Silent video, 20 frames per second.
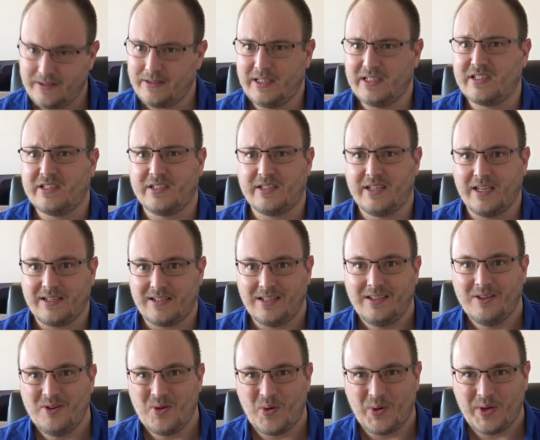this is getting
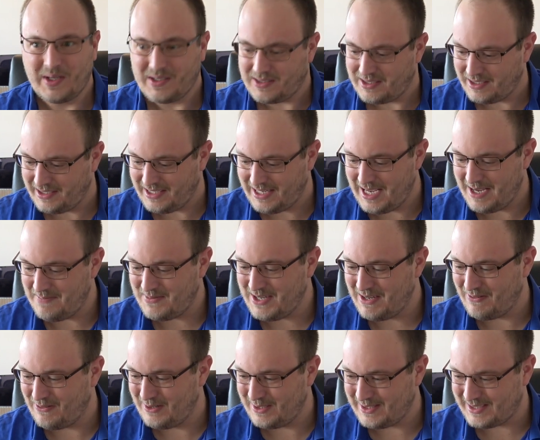annoying, the name
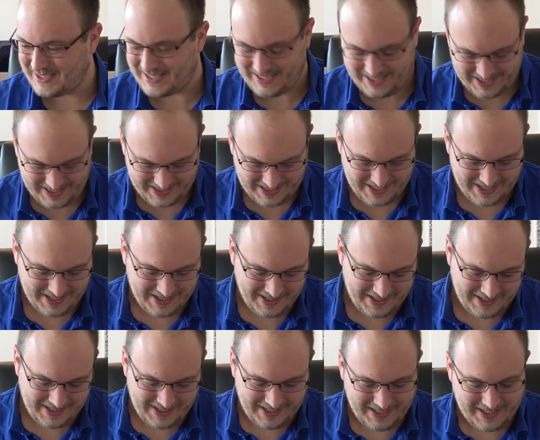differences,
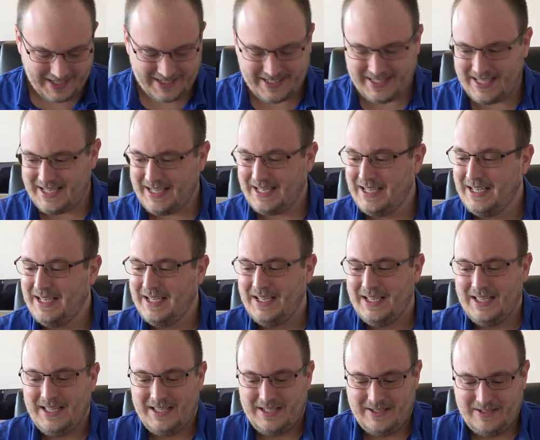is that
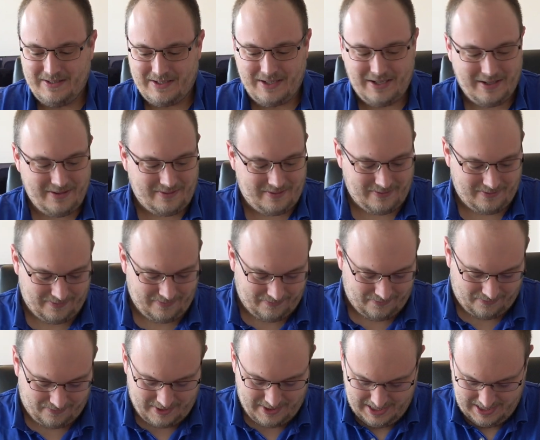you can't
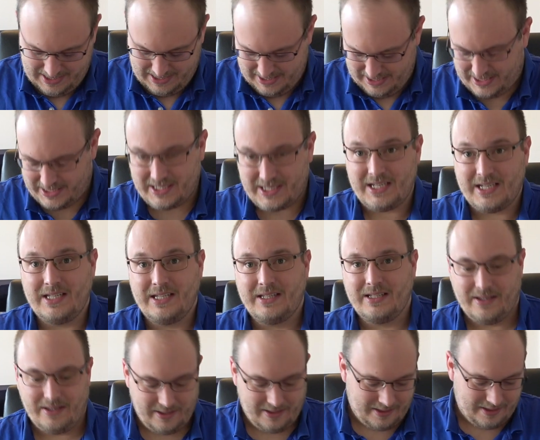really see
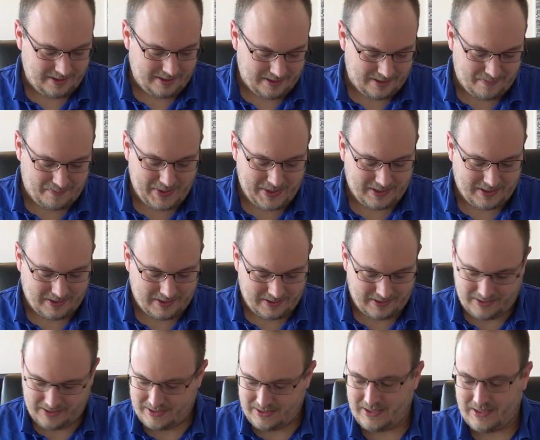the
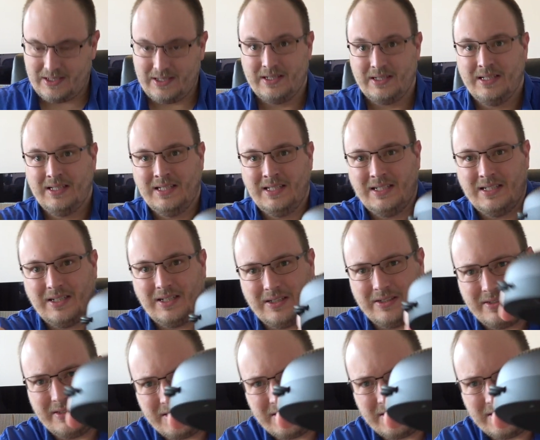buttons on the